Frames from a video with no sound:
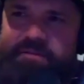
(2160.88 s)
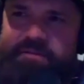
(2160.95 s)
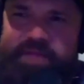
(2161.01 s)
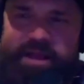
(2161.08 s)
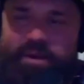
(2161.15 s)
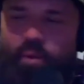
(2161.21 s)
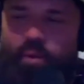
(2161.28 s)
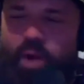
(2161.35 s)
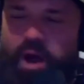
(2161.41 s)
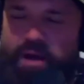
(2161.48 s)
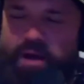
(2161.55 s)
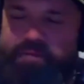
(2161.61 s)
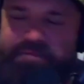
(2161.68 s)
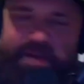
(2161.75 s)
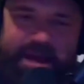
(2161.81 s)
like a
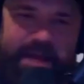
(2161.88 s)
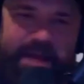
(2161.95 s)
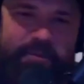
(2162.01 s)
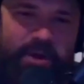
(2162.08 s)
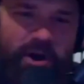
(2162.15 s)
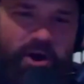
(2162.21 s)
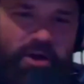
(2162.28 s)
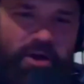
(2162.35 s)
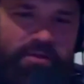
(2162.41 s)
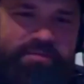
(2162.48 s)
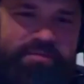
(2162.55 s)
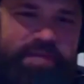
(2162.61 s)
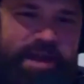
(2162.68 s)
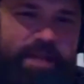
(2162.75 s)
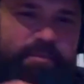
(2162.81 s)
walk of fame or a hall of
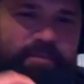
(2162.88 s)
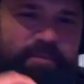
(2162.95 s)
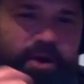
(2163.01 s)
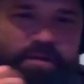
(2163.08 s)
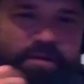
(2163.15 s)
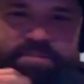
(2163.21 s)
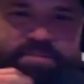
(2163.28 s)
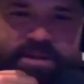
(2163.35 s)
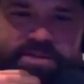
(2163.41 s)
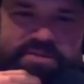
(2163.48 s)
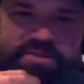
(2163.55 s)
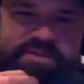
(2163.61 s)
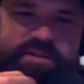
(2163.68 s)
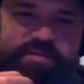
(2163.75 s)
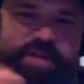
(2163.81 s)
fame of all these
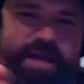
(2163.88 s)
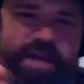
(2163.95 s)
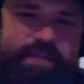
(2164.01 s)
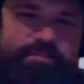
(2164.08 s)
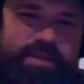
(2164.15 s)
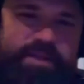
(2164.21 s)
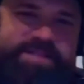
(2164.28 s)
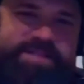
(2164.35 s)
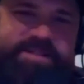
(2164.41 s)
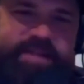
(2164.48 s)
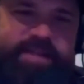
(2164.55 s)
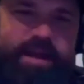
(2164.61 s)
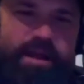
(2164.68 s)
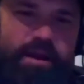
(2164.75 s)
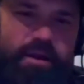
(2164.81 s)
pictures that have taken place in
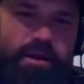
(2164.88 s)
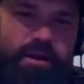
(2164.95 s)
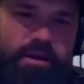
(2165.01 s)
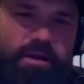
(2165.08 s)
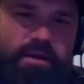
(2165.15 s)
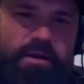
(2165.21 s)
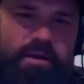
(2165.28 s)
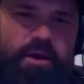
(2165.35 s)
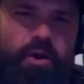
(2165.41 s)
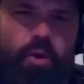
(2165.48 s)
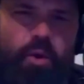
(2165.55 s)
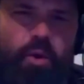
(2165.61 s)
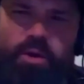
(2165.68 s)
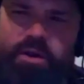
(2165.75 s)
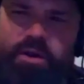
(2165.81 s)
that area,
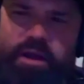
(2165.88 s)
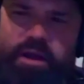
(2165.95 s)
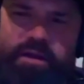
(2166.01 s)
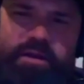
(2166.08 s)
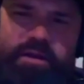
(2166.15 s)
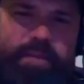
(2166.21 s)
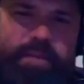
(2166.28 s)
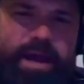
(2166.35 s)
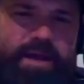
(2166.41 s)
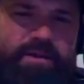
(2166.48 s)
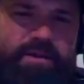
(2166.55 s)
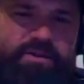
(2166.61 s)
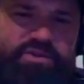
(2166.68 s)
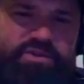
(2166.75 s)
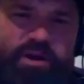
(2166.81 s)
or you're getting in the back of
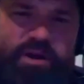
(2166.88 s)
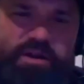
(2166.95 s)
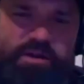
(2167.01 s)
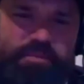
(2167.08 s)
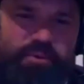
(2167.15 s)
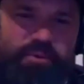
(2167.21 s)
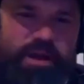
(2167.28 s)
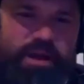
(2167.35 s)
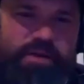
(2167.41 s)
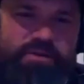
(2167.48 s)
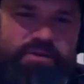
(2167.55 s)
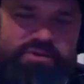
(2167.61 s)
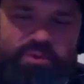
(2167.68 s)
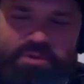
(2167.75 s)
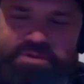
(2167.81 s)
your truck and you pull out
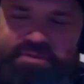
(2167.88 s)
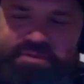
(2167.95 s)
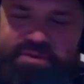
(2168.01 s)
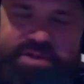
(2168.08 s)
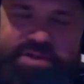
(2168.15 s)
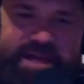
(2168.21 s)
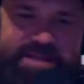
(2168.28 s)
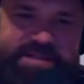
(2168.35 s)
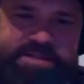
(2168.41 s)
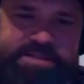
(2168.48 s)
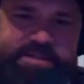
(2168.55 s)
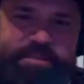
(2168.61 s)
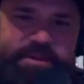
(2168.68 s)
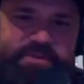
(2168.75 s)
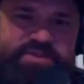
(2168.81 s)
your drawers of your deck
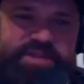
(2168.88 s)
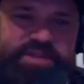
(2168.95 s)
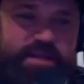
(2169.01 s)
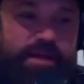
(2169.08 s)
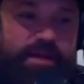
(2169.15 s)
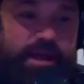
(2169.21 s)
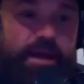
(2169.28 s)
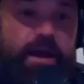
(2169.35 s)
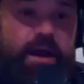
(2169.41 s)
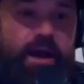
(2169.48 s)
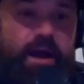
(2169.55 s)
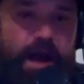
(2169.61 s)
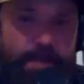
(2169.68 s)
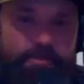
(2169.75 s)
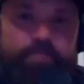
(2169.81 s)
system and you're seeing like,
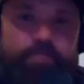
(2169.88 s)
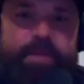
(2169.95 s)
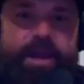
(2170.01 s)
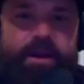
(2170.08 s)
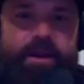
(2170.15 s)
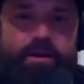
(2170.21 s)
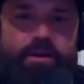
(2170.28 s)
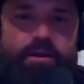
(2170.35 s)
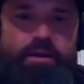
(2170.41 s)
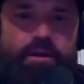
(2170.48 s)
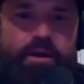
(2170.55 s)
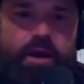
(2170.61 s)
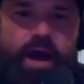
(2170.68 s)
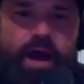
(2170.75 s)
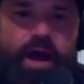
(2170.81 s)
I'm prepared.
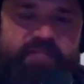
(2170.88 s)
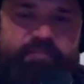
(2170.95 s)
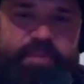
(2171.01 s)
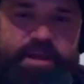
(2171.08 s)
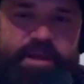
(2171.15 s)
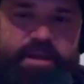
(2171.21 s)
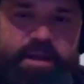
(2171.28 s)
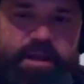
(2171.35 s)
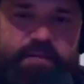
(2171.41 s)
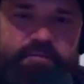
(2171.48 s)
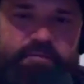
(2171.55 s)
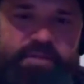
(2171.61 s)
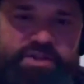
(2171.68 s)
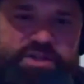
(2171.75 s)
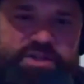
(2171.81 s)
I've been
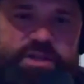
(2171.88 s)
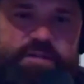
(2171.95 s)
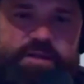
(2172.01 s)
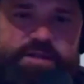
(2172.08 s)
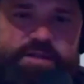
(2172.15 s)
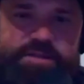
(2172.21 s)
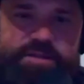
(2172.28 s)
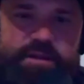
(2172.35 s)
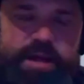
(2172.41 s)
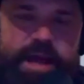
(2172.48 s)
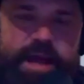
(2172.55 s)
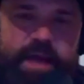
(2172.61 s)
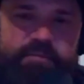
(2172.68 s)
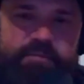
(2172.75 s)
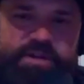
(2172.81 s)
envisioning this,
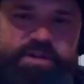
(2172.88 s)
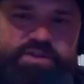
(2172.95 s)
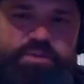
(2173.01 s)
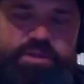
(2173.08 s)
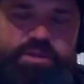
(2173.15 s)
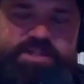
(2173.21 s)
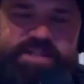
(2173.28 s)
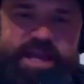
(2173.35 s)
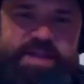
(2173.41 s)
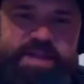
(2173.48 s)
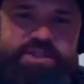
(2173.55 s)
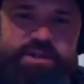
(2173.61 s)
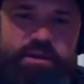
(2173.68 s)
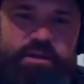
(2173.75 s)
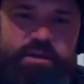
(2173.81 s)
and
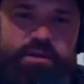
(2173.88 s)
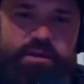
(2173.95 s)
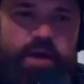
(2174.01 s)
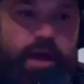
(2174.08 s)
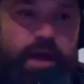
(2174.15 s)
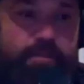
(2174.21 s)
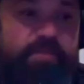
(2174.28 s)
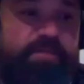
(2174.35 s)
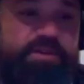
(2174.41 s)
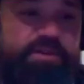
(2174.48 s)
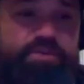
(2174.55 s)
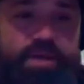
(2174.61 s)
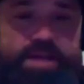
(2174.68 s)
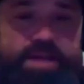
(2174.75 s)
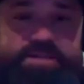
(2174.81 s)
visualization. I've been
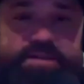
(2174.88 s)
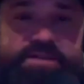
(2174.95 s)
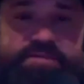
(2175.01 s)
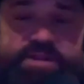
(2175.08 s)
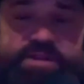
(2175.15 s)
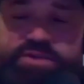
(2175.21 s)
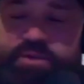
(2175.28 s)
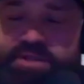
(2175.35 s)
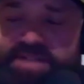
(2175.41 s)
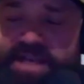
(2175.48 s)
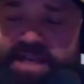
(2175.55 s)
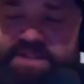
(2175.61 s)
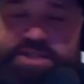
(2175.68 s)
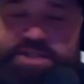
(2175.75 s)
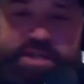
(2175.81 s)
visualizing this.
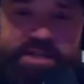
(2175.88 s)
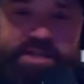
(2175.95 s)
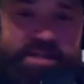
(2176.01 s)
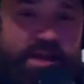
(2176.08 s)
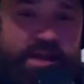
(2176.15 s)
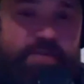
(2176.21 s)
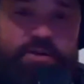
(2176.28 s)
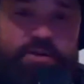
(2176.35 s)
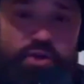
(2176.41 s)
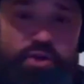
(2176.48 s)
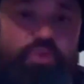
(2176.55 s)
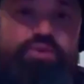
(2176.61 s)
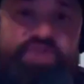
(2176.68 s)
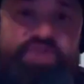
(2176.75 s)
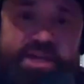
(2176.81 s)
Visualization is another
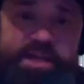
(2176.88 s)
huge